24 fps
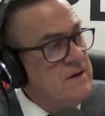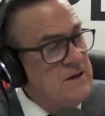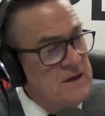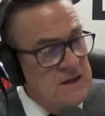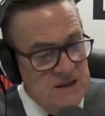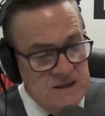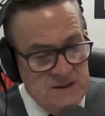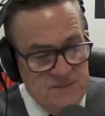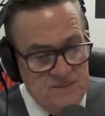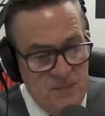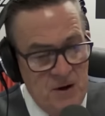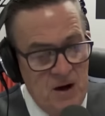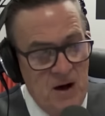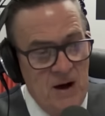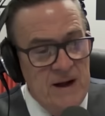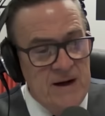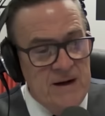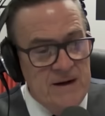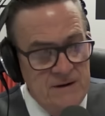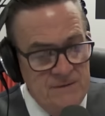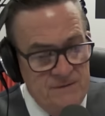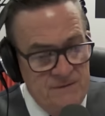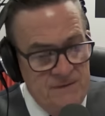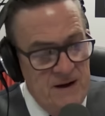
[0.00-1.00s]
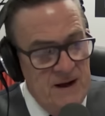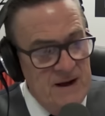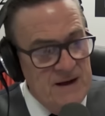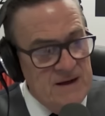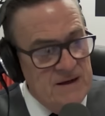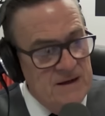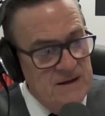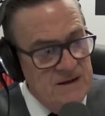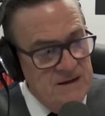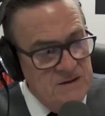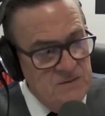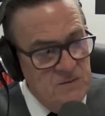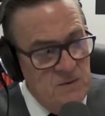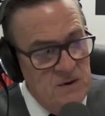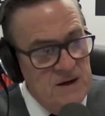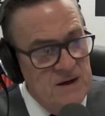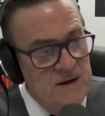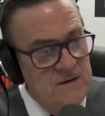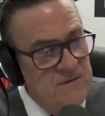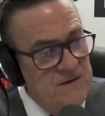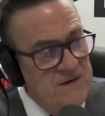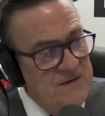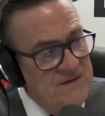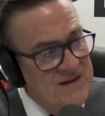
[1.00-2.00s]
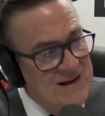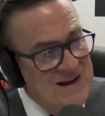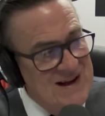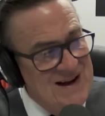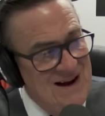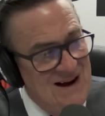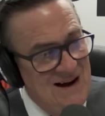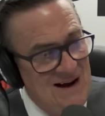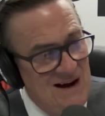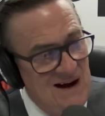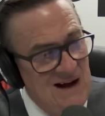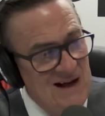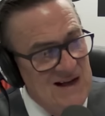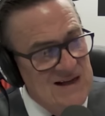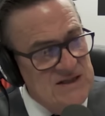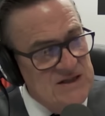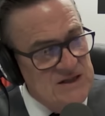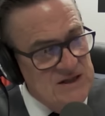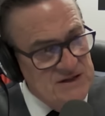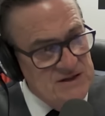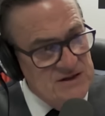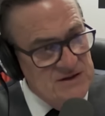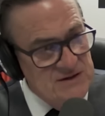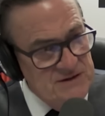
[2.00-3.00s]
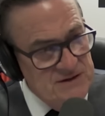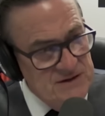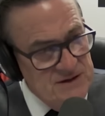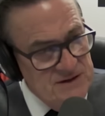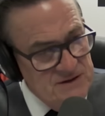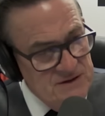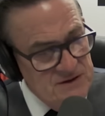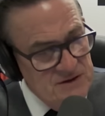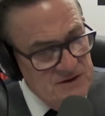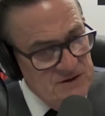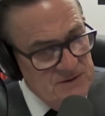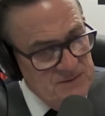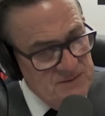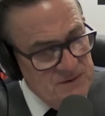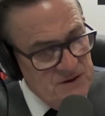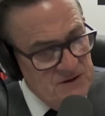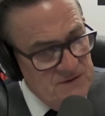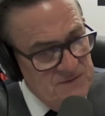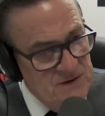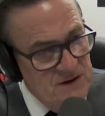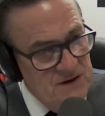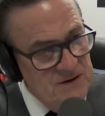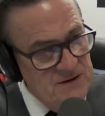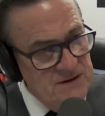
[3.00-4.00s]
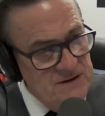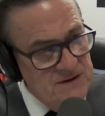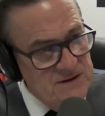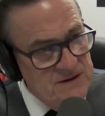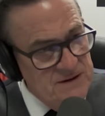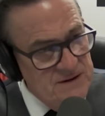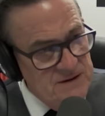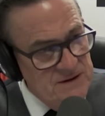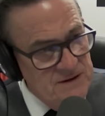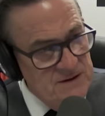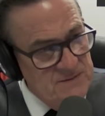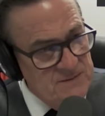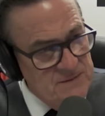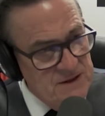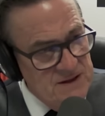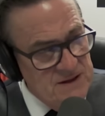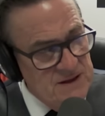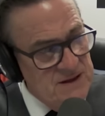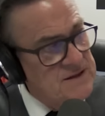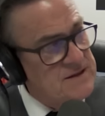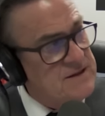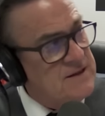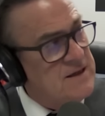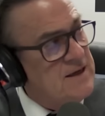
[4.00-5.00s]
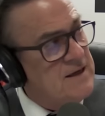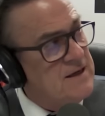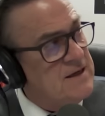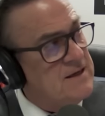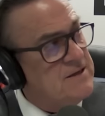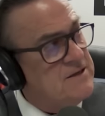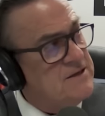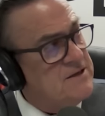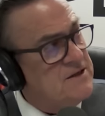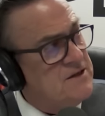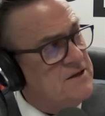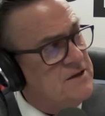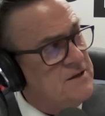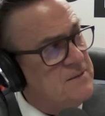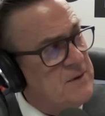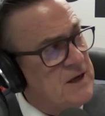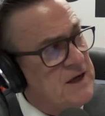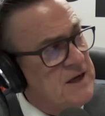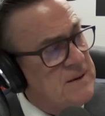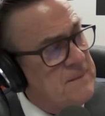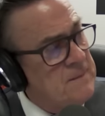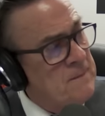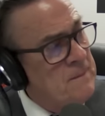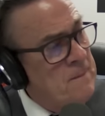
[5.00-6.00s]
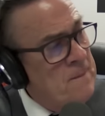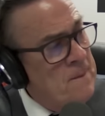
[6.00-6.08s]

despite the fact it is one of the highest issues in terms of voters, in terms of things they're concerned about.